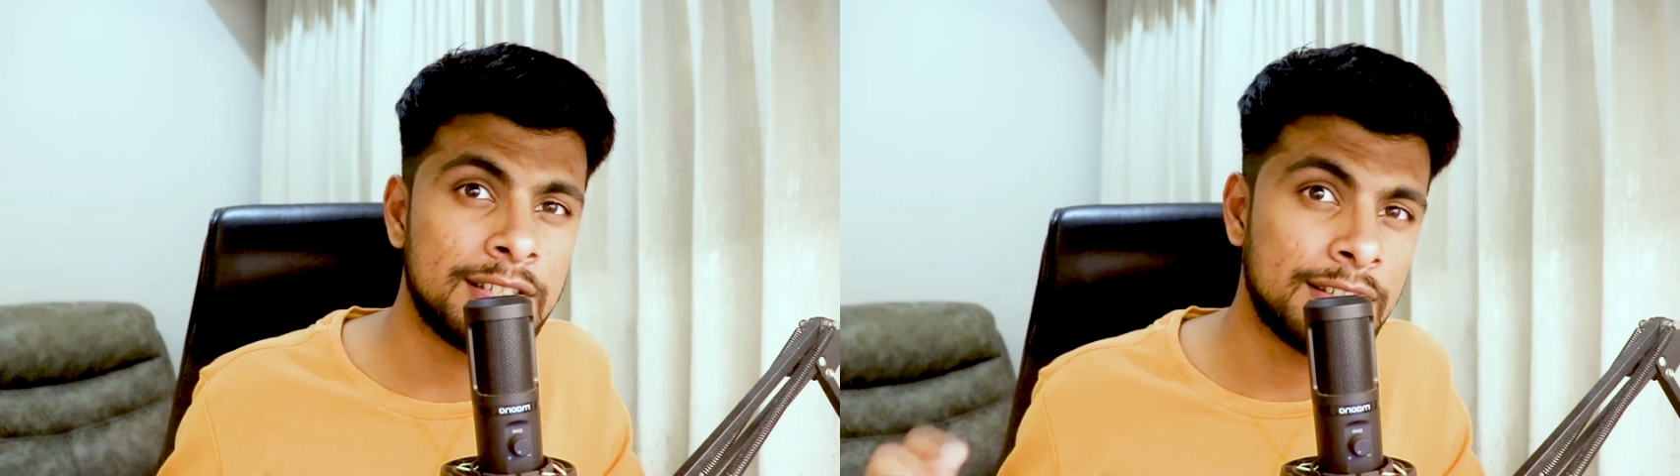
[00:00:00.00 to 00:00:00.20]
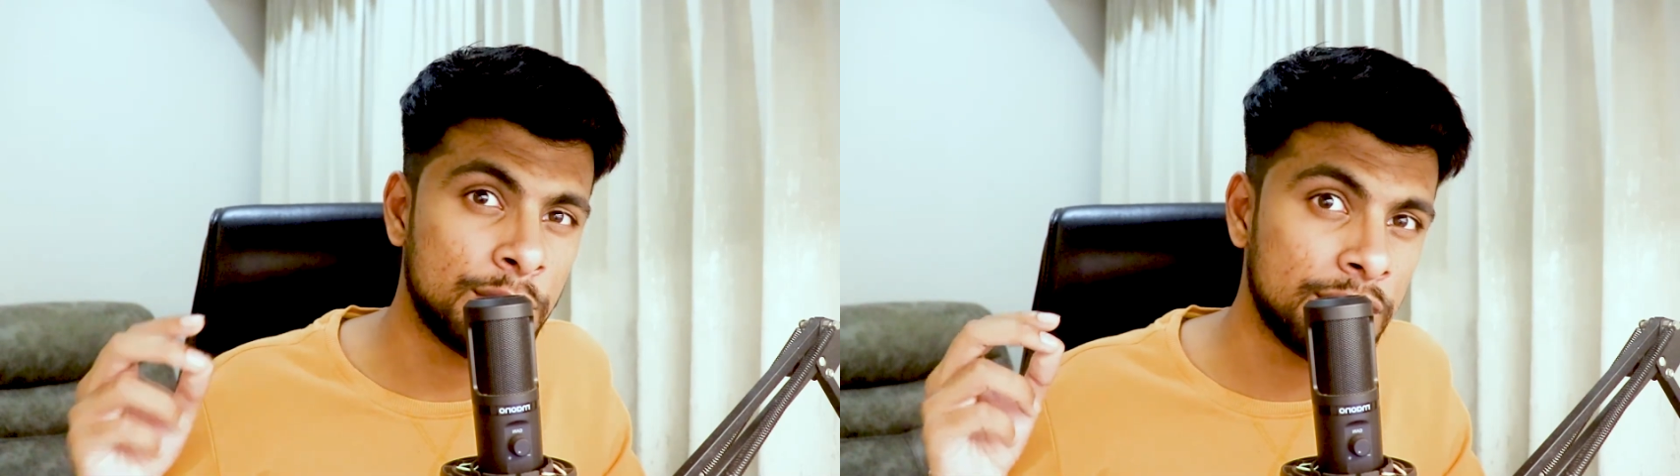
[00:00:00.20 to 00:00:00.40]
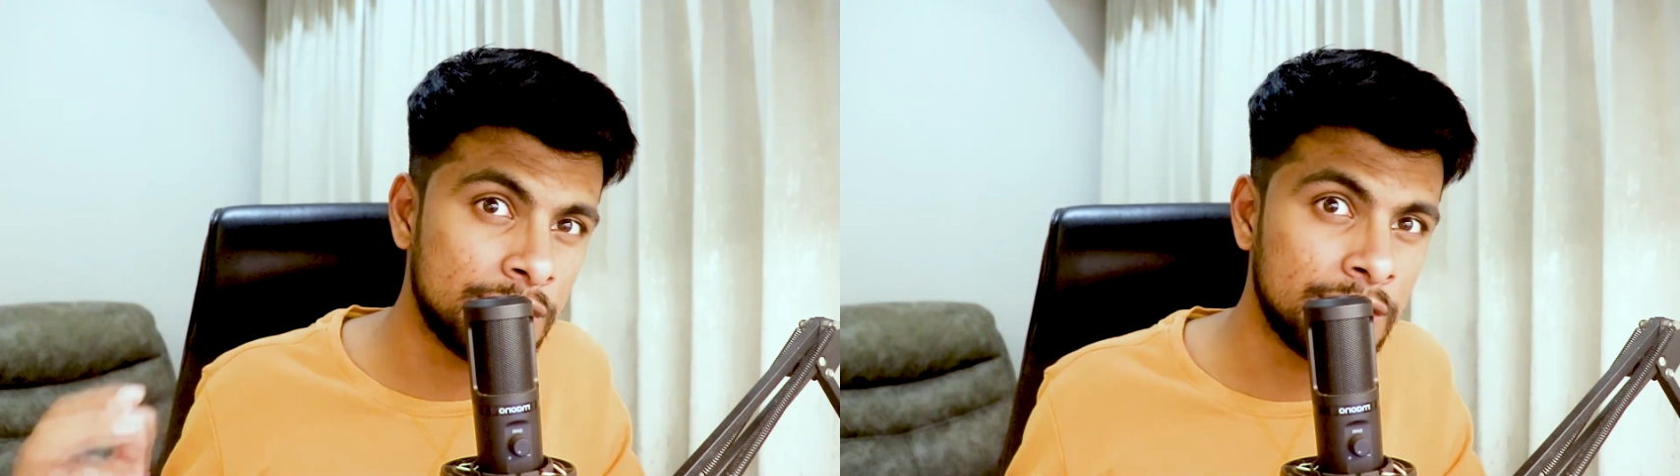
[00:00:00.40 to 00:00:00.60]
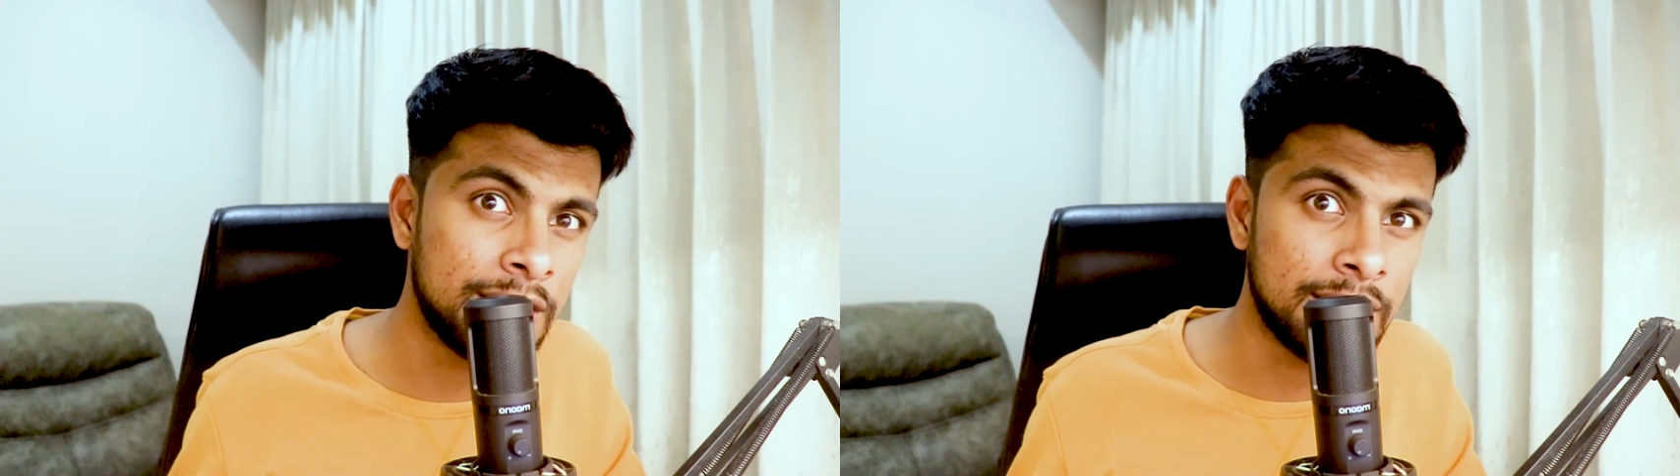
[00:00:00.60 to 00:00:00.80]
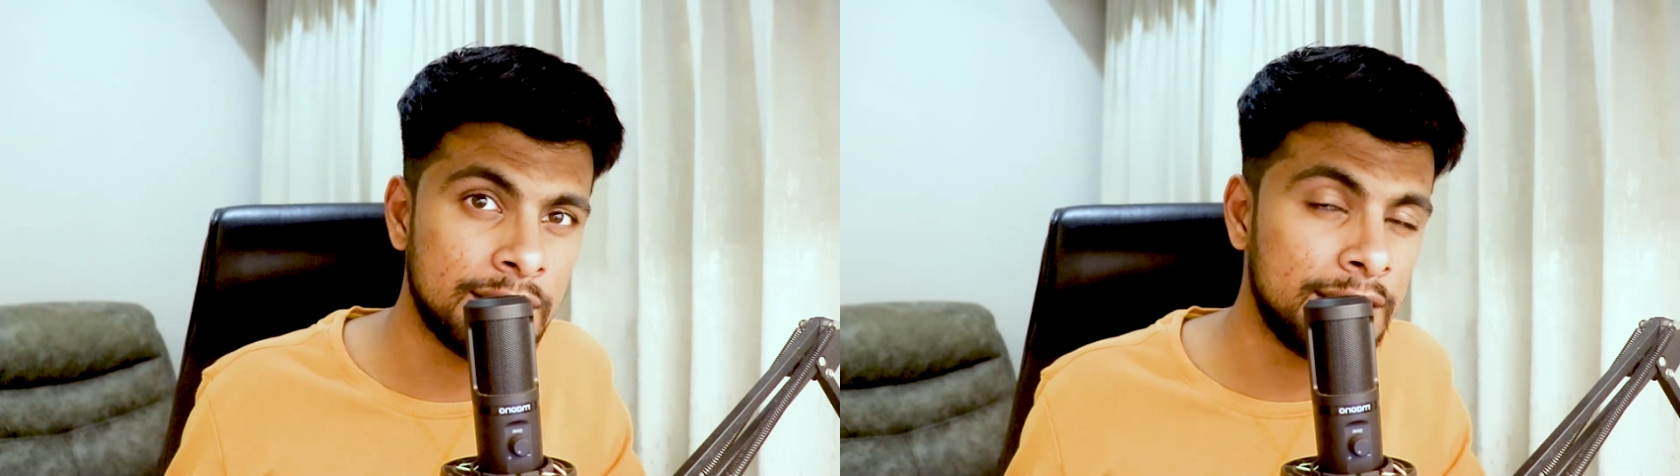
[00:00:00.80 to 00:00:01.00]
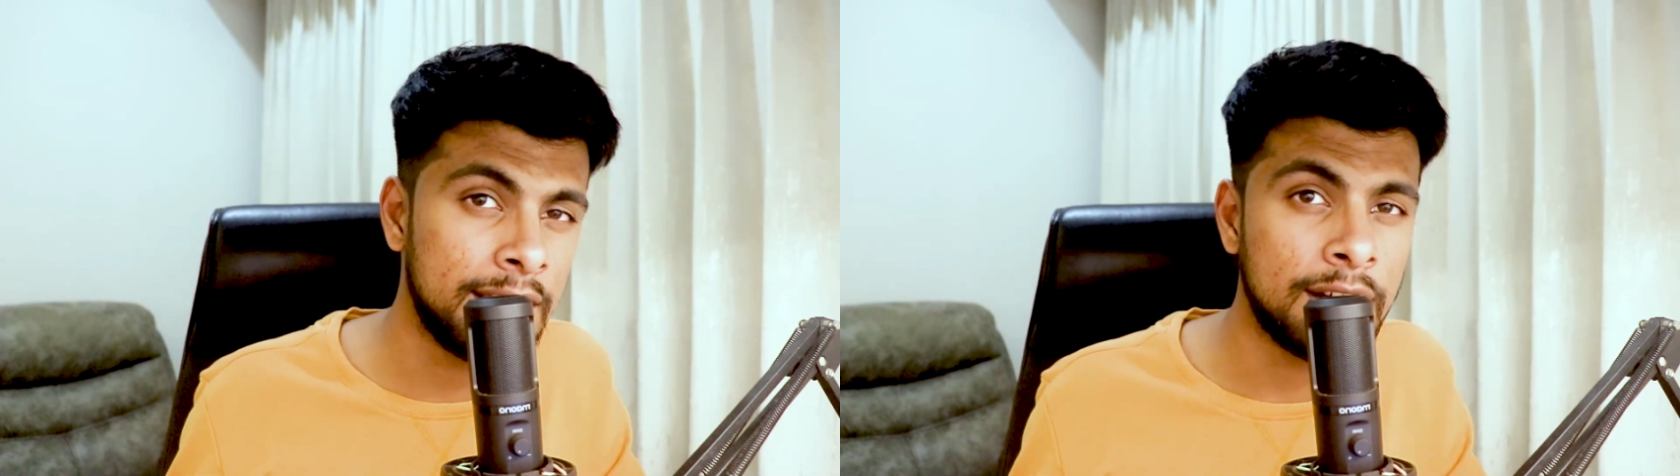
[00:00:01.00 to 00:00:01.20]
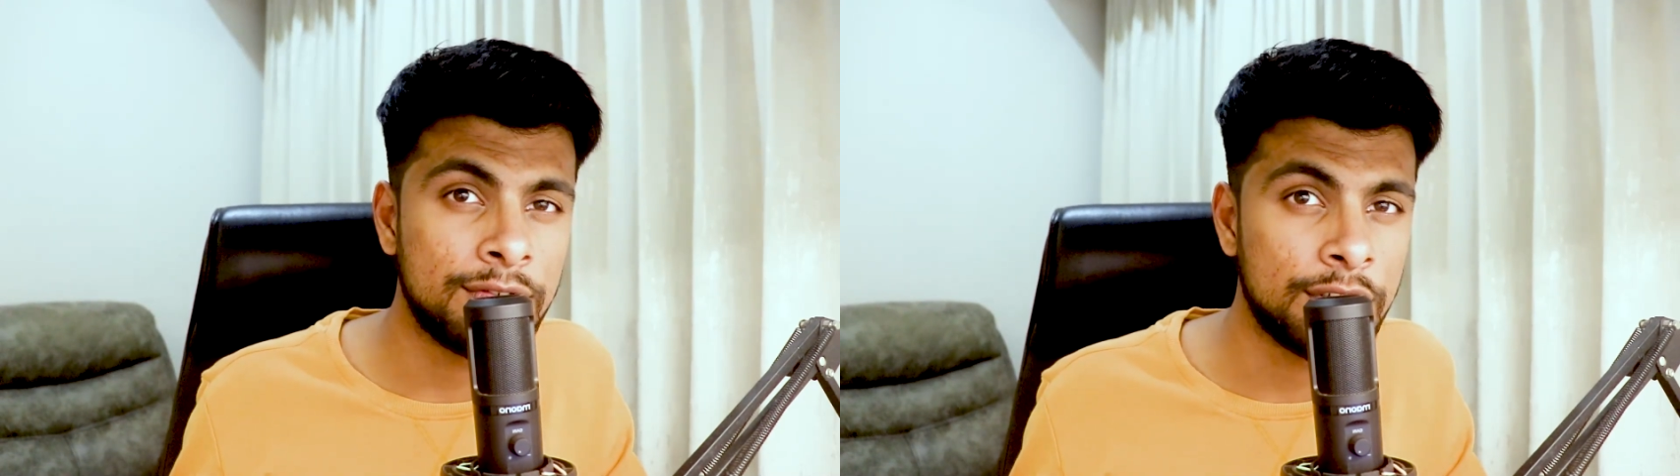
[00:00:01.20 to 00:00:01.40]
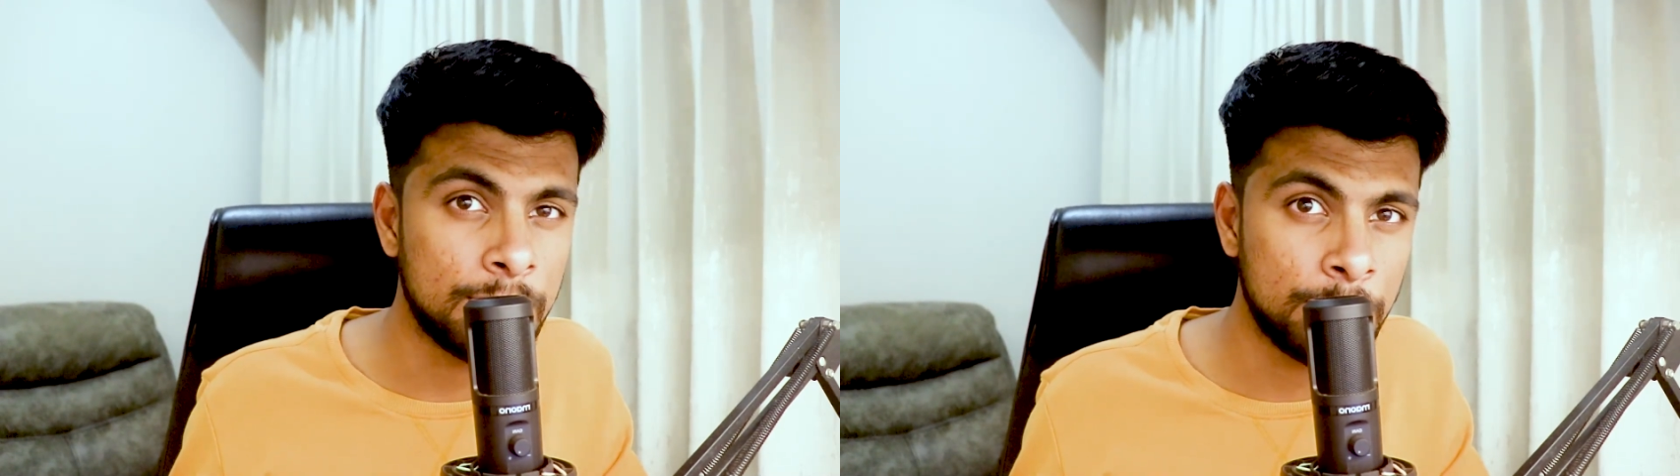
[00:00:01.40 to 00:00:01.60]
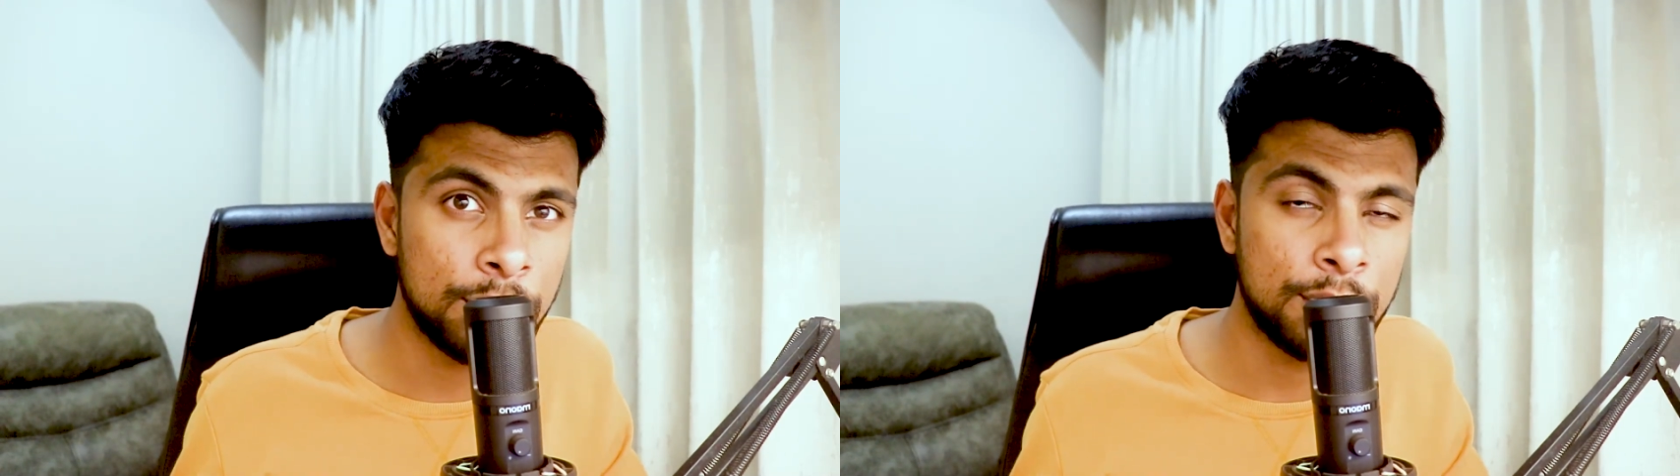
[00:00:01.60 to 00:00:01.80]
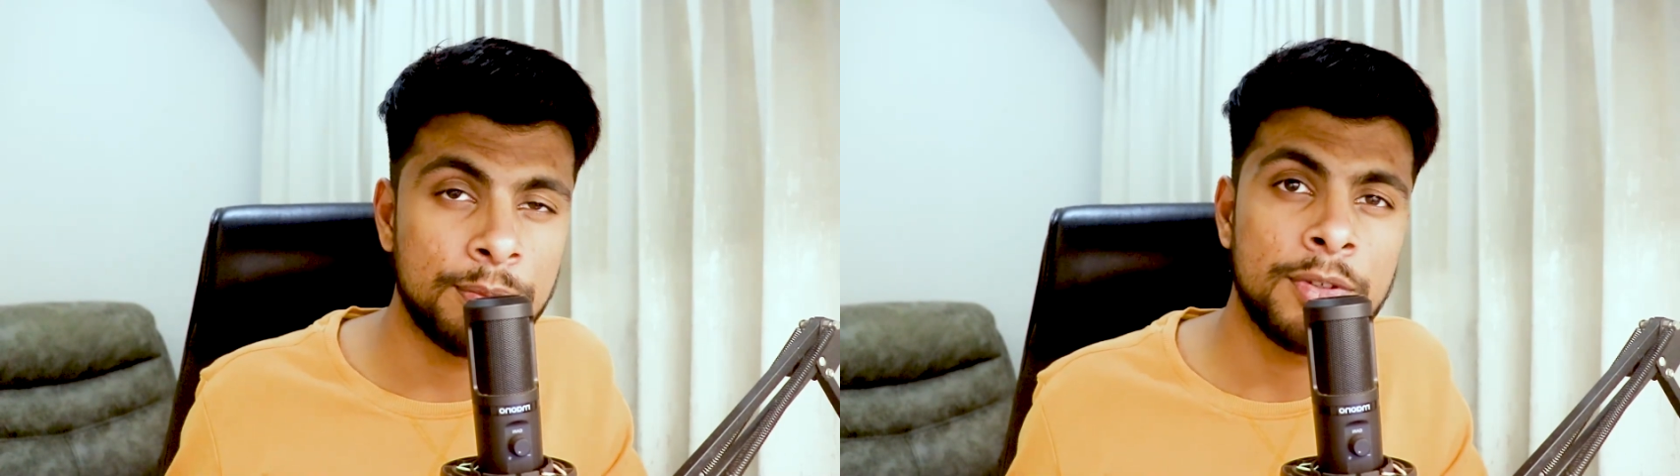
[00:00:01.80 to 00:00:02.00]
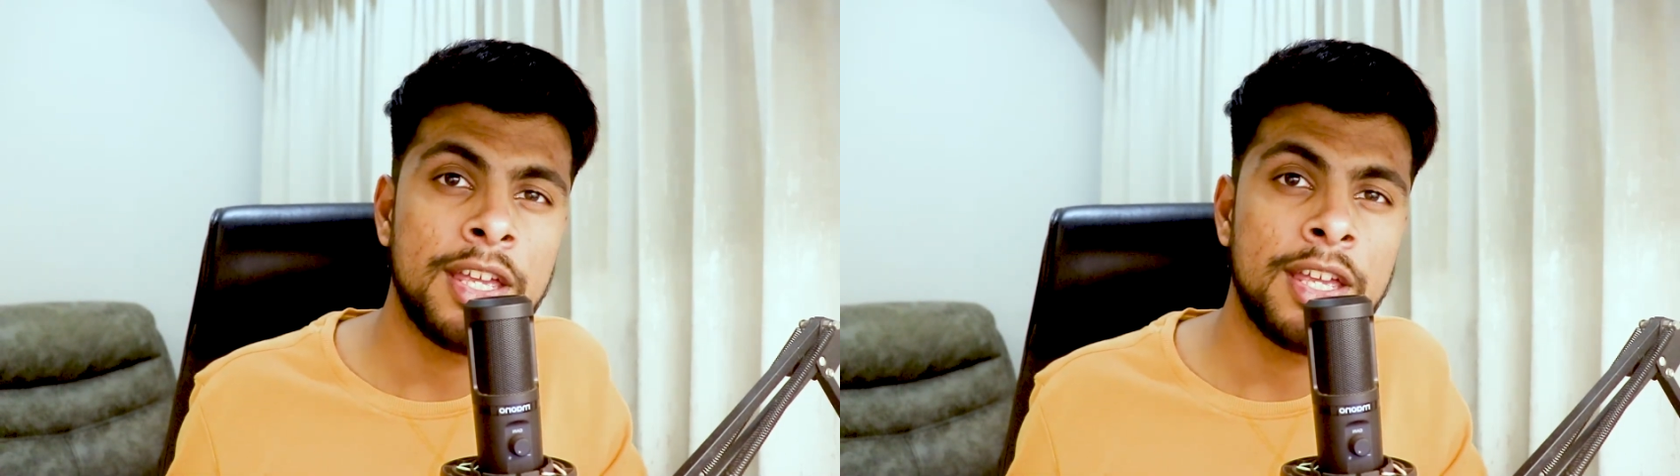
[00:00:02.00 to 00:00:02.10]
that's on 30th, day after tomorrow,